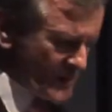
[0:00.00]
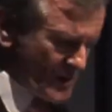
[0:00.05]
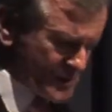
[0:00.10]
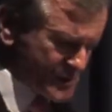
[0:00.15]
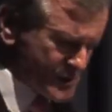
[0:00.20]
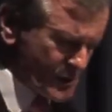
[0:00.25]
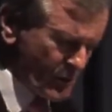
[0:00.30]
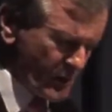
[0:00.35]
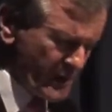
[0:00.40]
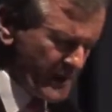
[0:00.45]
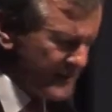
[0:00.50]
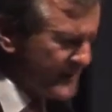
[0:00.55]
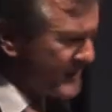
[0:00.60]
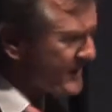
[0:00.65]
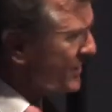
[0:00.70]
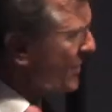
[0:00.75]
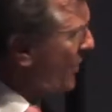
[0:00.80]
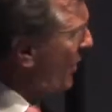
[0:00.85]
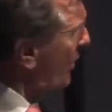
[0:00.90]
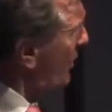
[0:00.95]
So
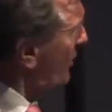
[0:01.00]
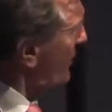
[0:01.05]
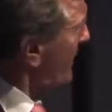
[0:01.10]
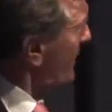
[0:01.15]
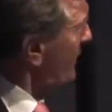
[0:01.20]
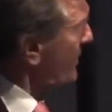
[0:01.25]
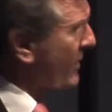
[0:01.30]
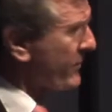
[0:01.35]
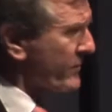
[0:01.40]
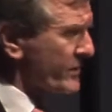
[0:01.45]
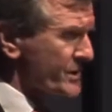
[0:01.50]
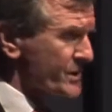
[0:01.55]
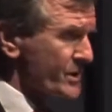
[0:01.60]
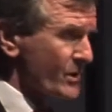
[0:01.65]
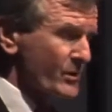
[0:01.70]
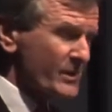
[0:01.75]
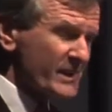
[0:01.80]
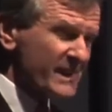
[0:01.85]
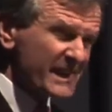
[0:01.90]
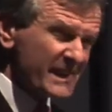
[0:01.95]
this concrete cover
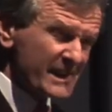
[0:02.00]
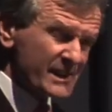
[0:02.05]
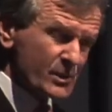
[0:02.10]
zone